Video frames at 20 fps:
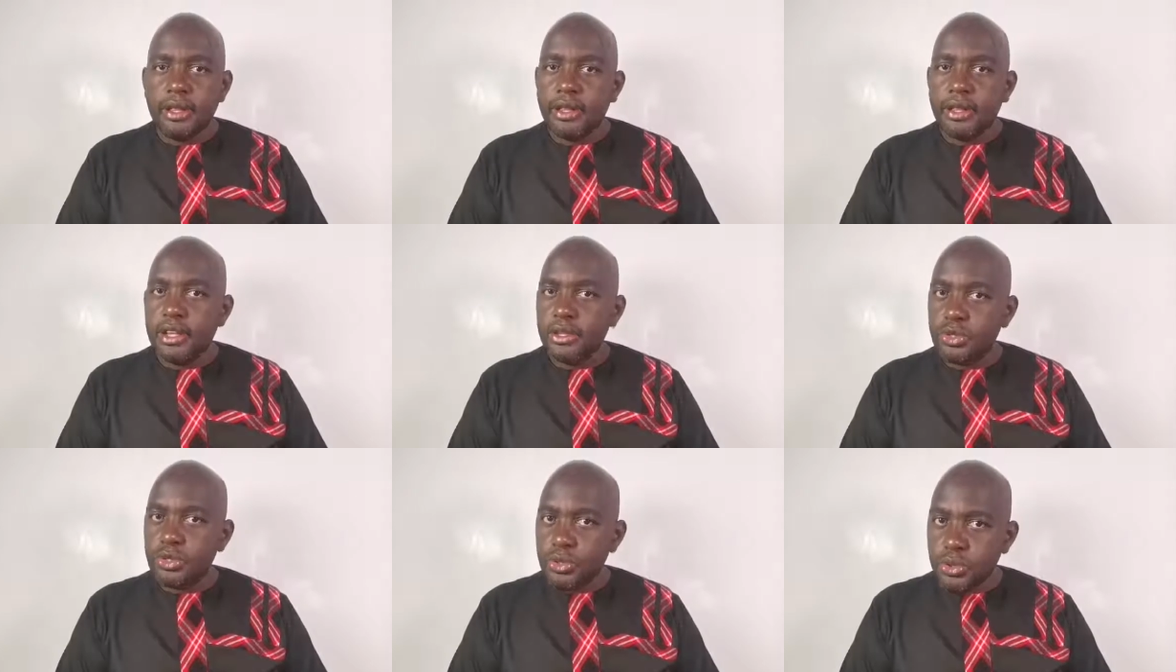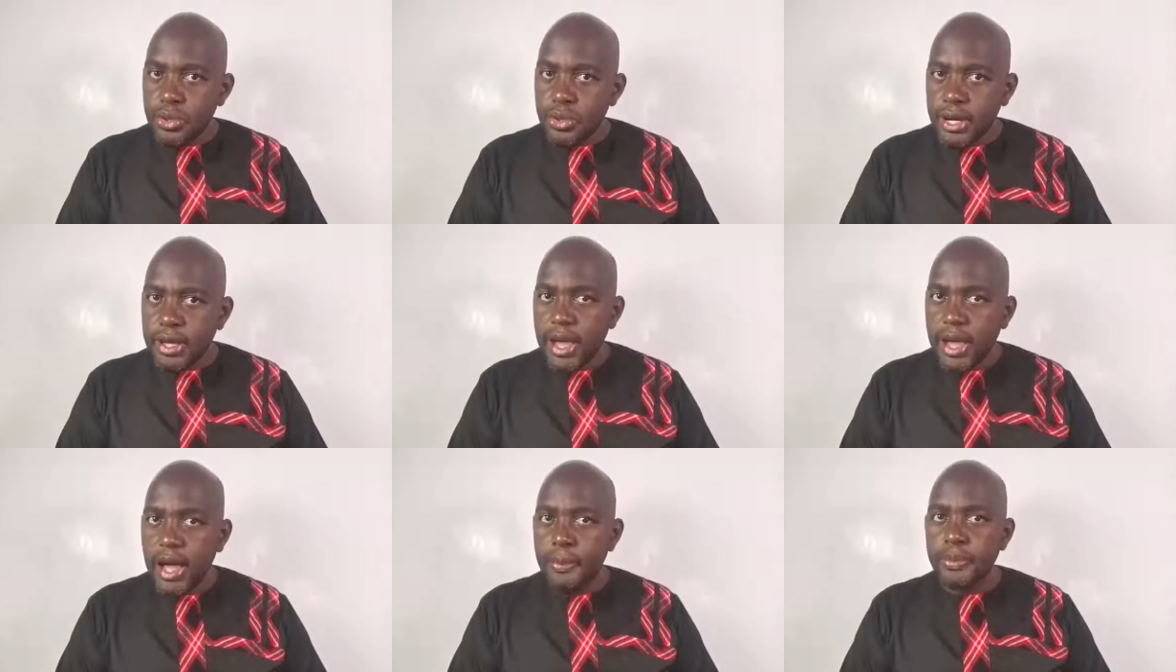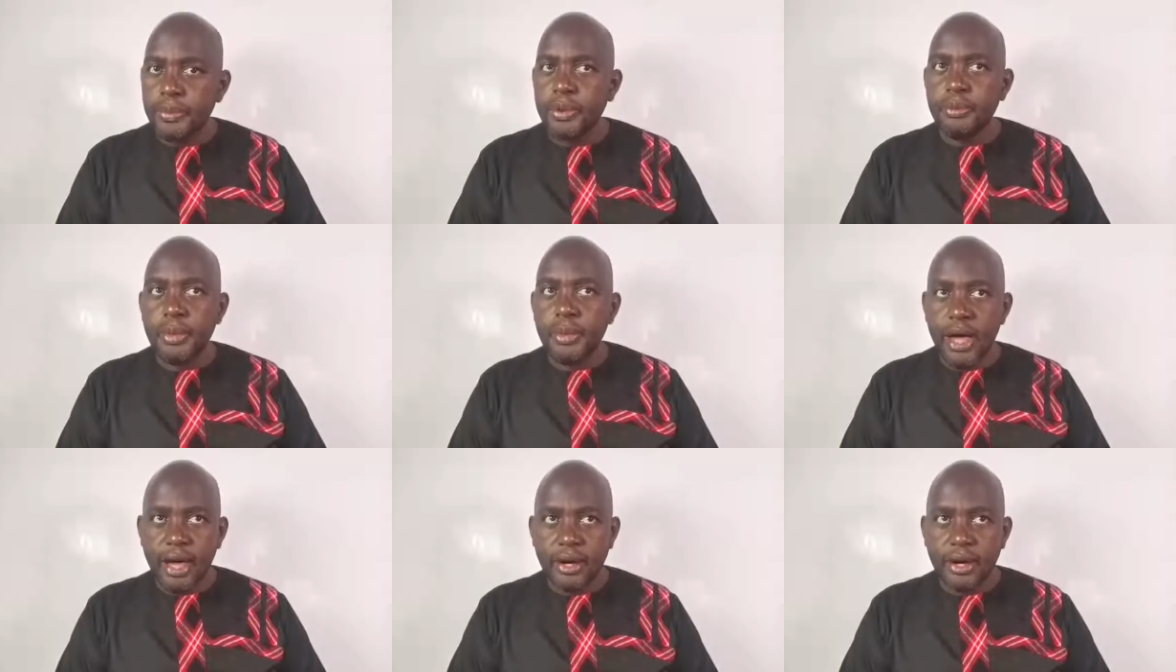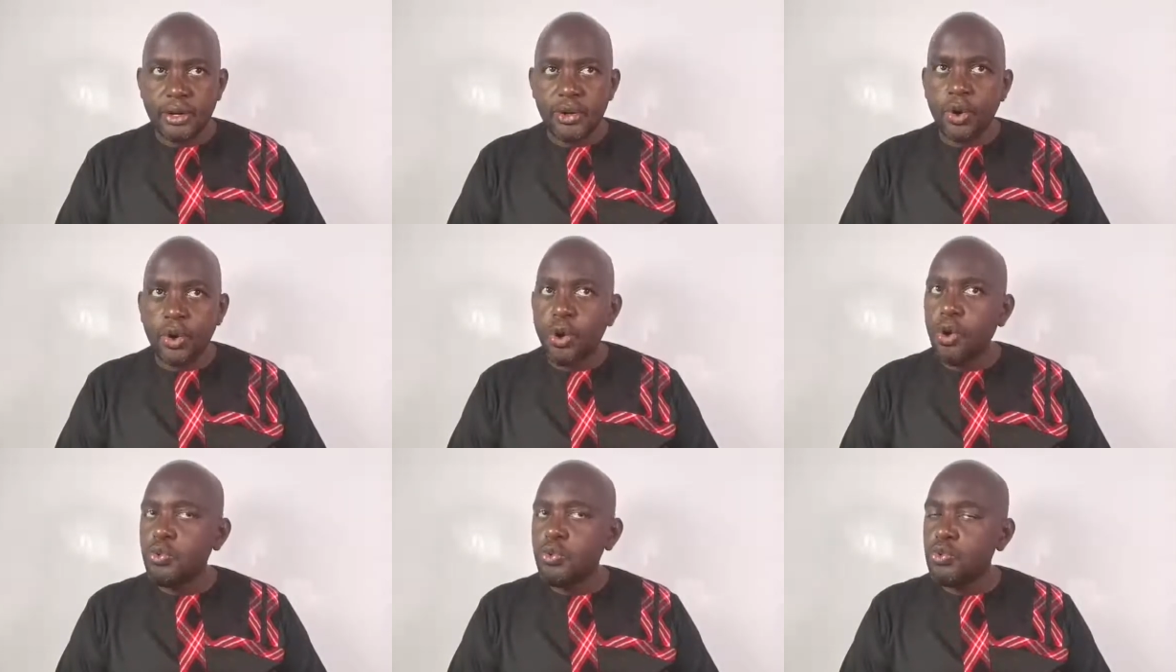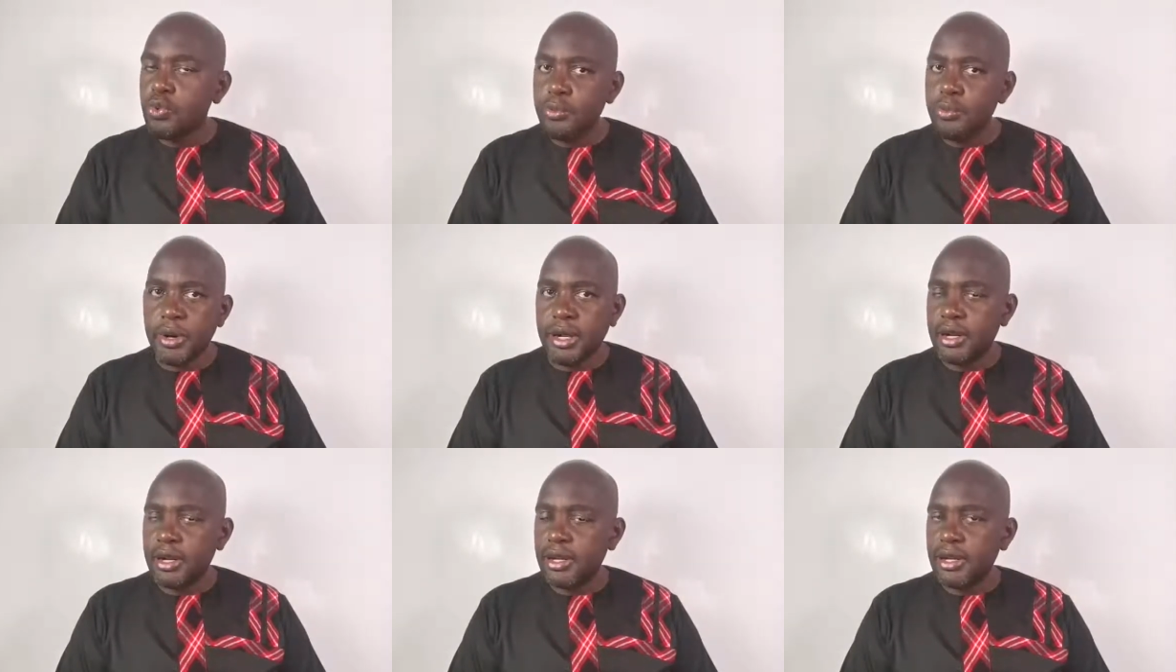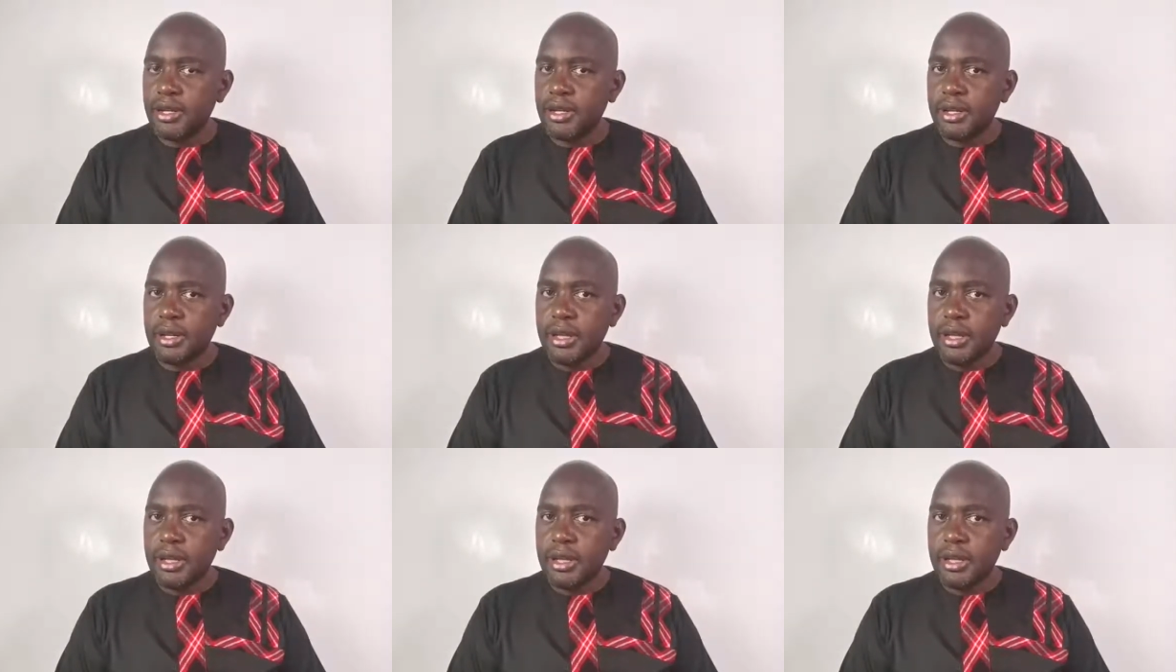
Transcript: The truly happy man or woman